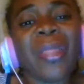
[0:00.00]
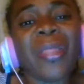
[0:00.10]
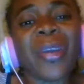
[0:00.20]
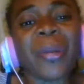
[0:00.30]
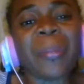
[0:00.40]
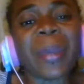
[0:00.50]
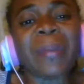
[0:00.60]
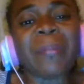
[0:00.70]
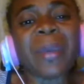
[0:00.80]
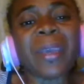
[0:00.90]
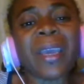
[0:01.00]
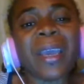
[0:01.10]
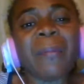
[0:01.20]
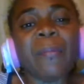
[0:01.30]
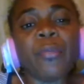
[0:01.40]
there may be
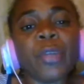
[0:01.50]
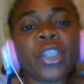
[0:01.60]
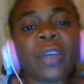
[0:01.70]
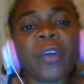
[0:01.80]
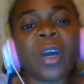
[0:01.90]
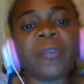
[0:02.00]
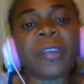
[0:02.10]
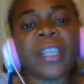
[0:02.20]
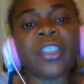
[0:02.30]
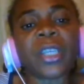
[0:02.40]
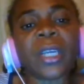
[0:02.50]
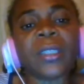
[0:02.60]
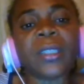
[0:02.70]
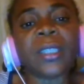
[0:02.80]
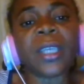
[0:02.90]
breach of
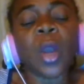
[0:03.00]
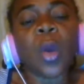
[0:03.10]
confidentiality.